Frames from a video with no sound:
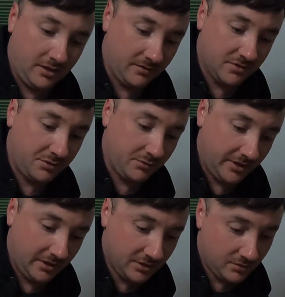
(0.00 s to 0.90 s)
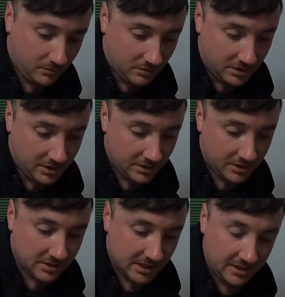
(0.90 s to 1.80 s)
difference between this one
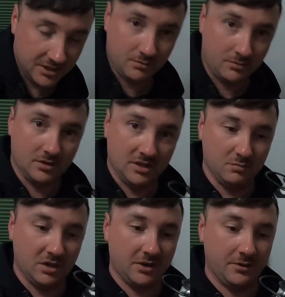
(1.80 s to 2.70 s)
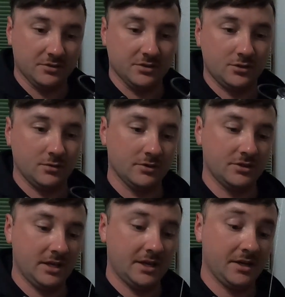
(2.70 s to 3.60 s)
is that this black reel is a
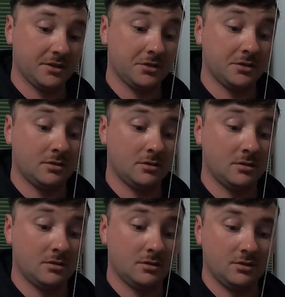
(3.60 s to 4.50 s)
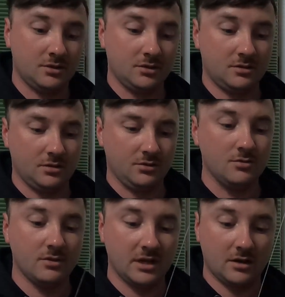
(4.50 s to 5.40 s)
Source X
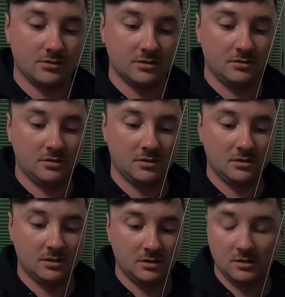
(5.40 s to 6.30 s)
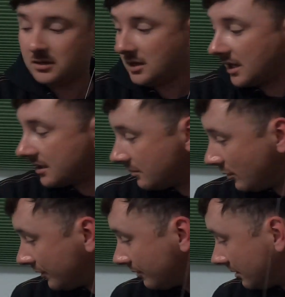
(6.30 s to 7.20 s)
2000. I guess
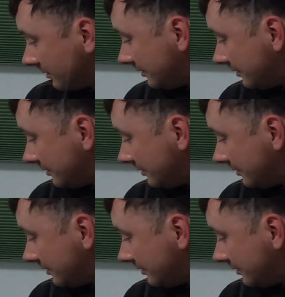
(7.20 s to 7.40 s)
I'm only running